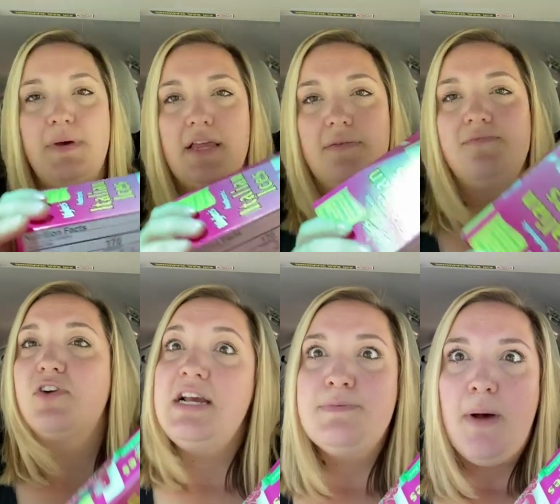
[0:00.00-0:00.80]
but
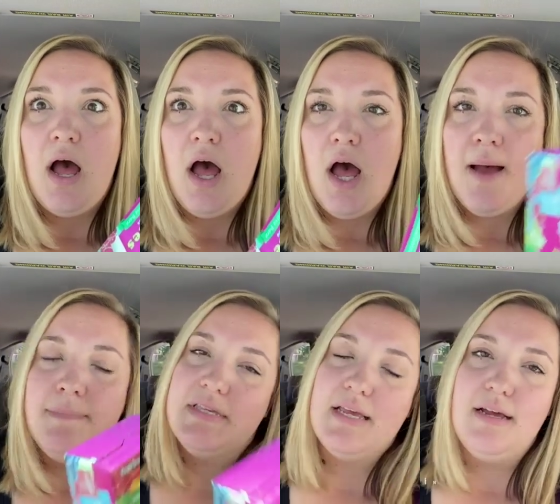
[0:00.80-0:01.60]
freeze
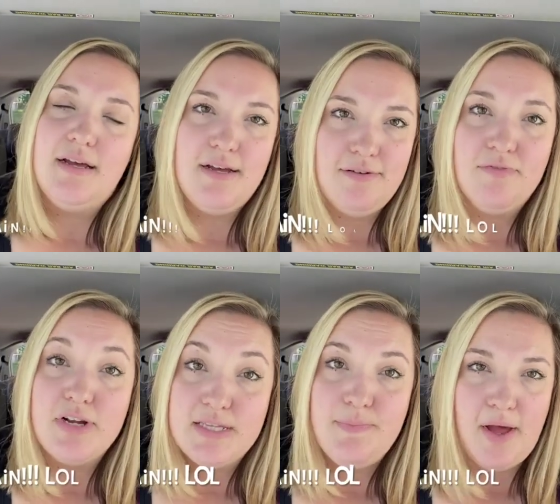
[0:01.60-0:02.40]
pops.
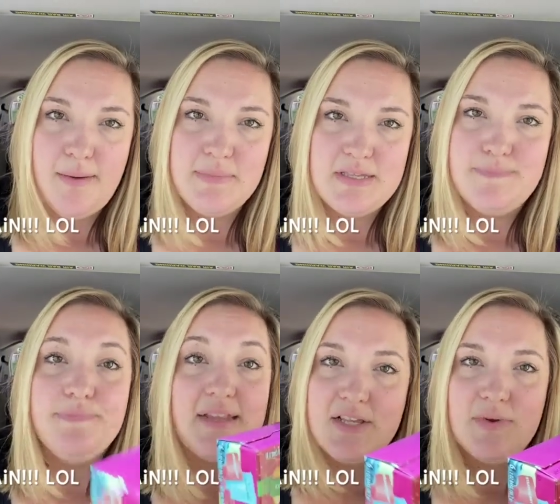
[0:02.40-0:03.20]
Freeze pops.
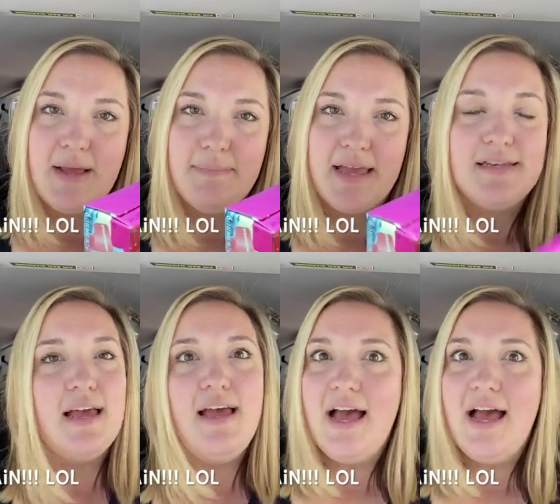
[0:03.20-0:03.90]
That's what I meant.